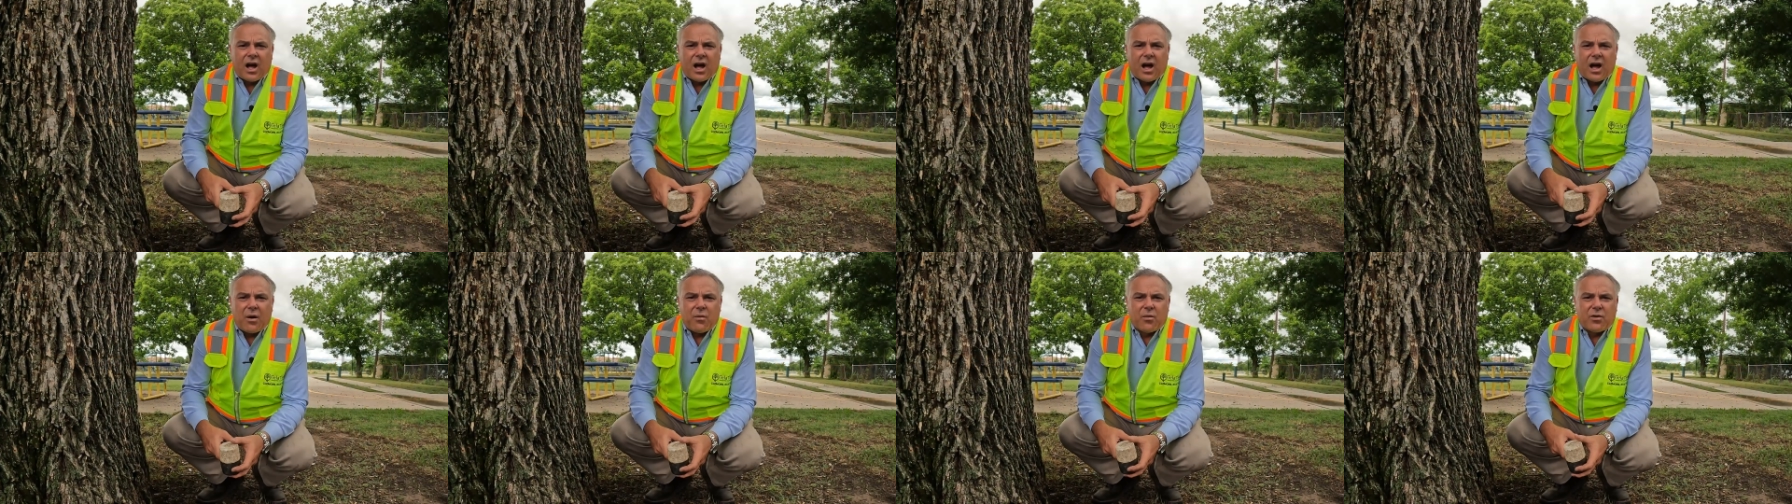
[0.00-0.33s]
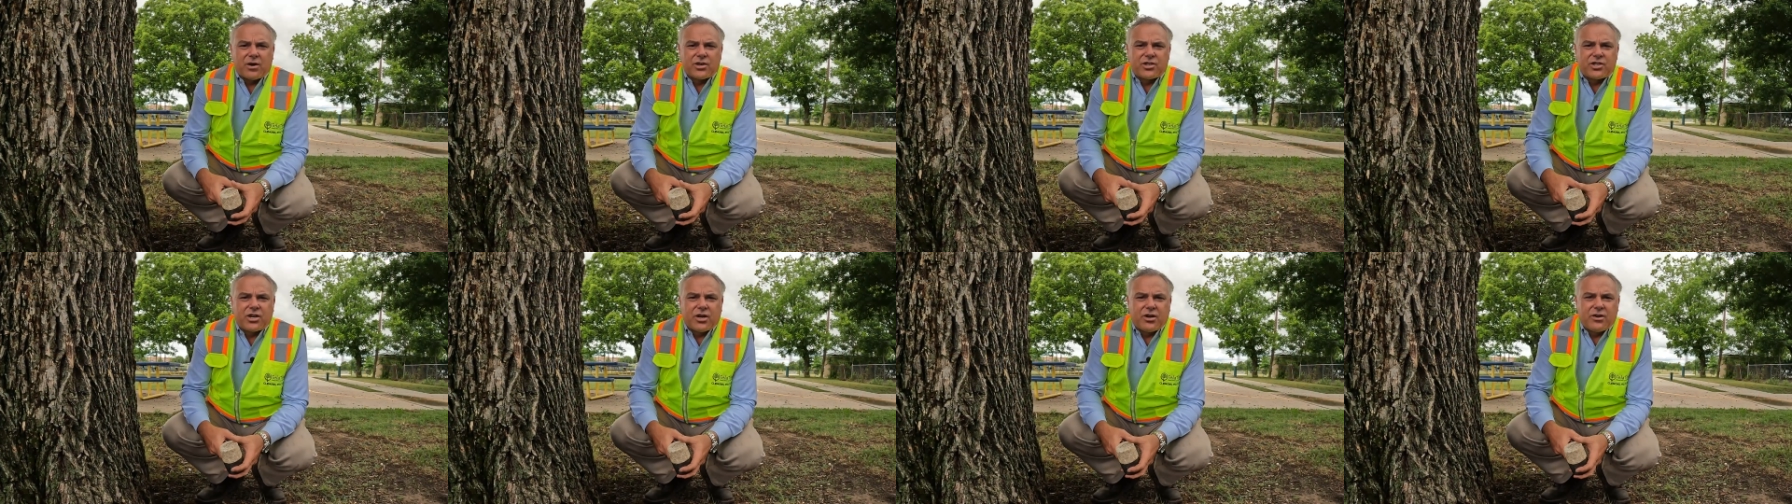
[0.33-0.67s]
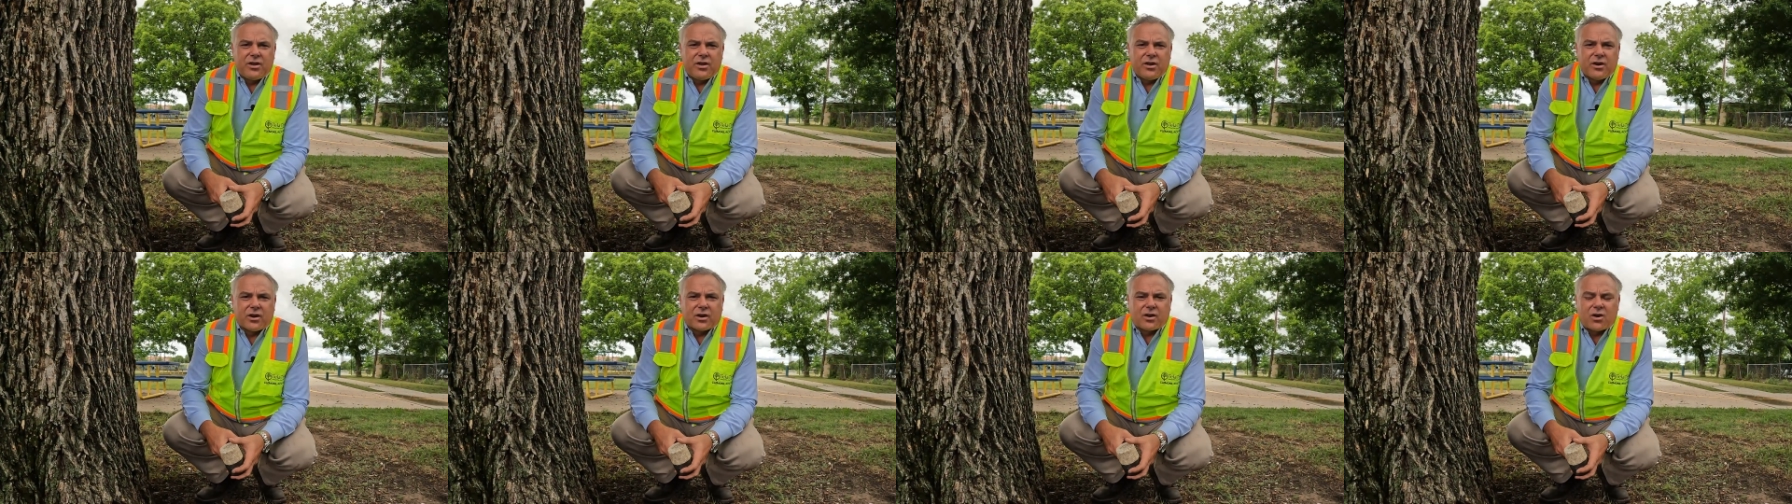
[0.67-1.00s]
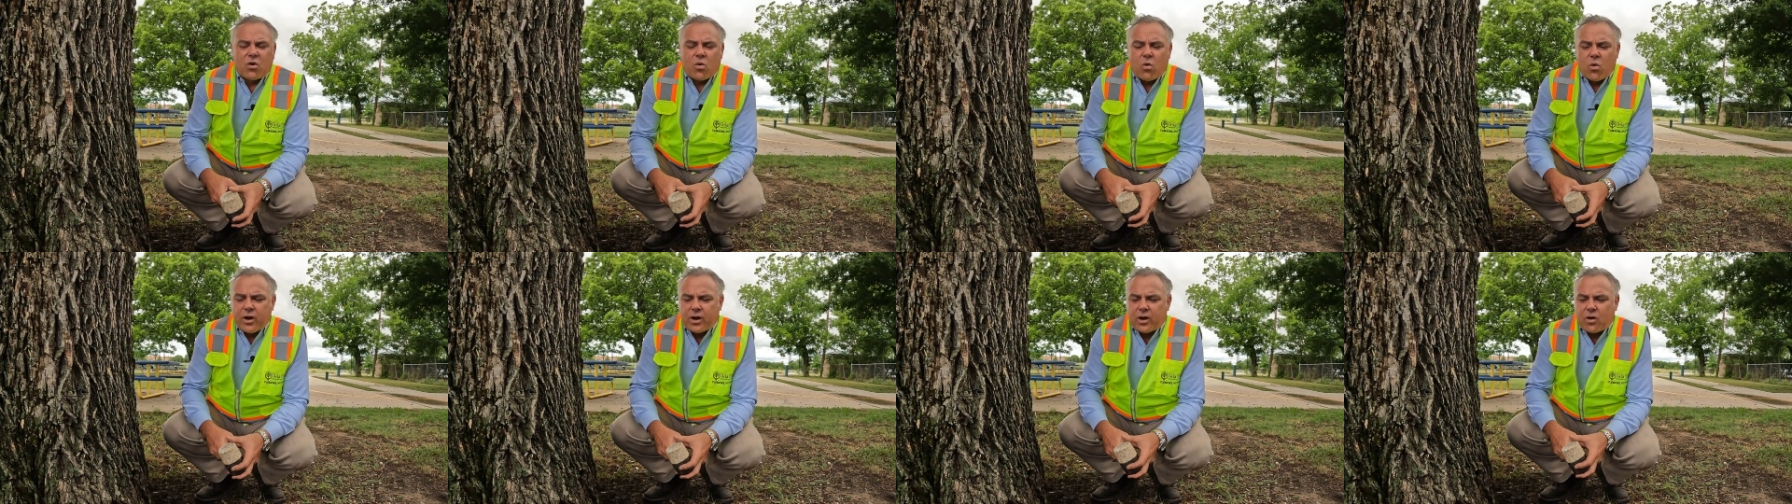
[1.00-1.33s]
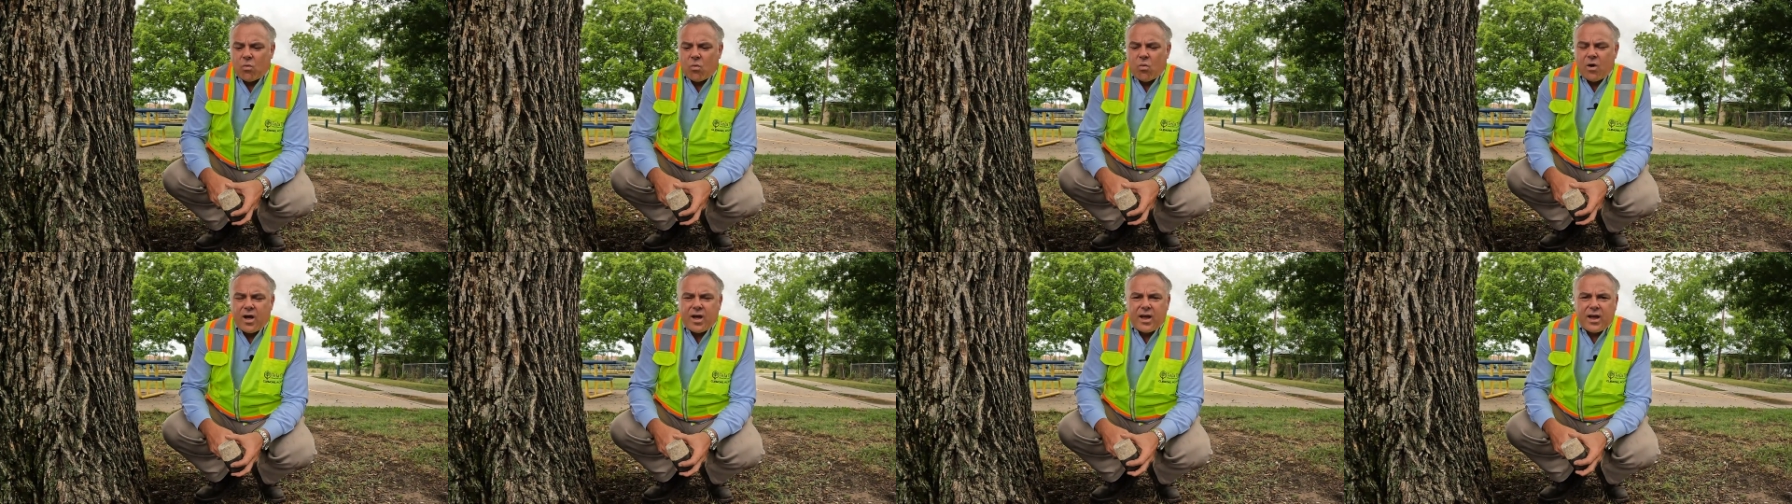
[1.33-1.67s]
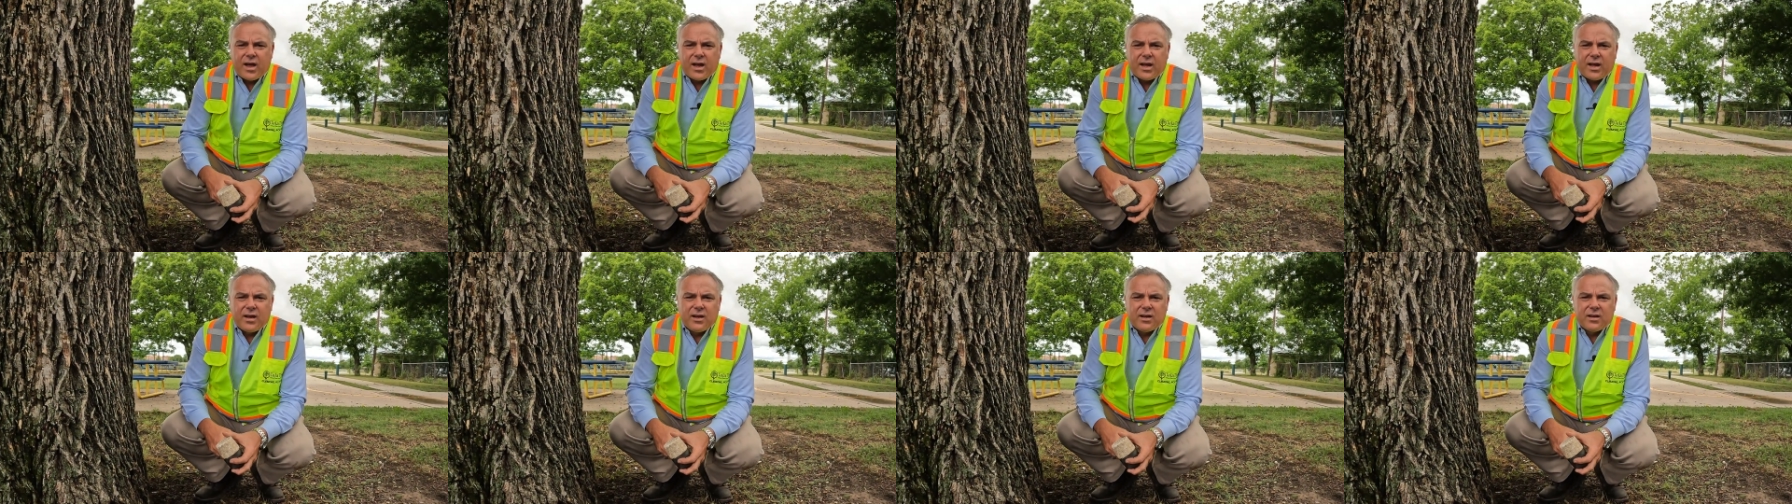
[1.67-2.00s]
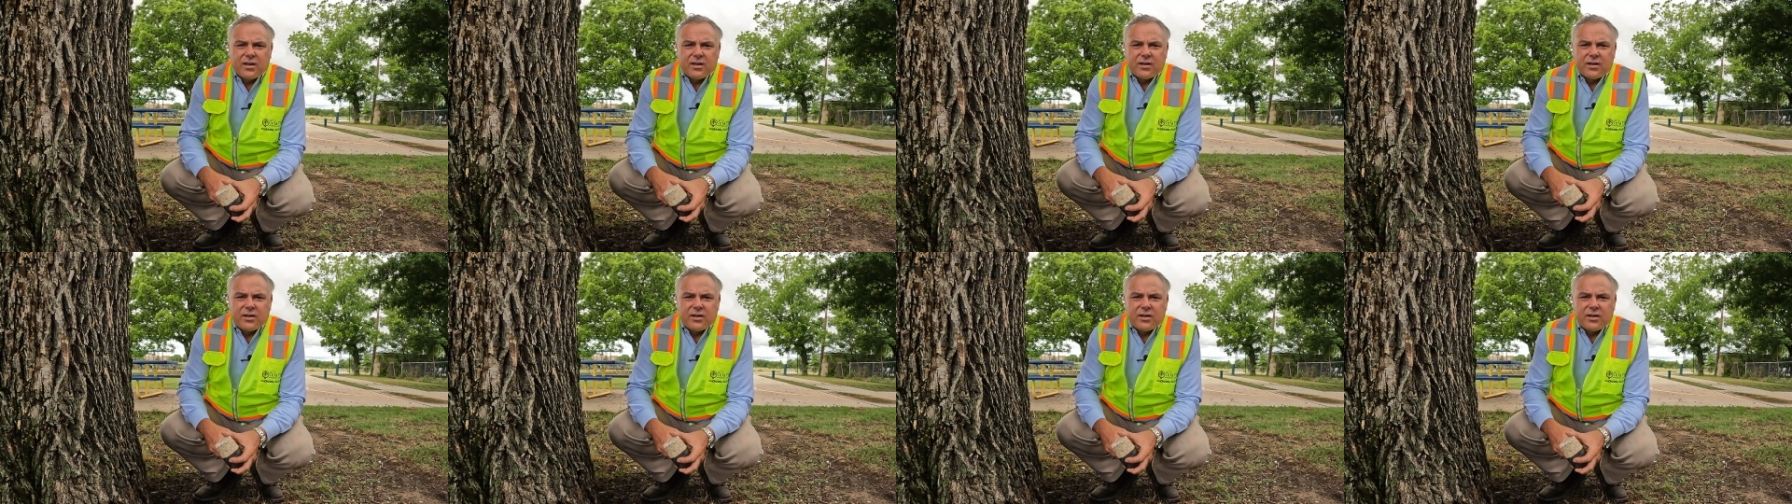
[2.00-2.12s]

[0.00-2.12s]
I want to show you a quick way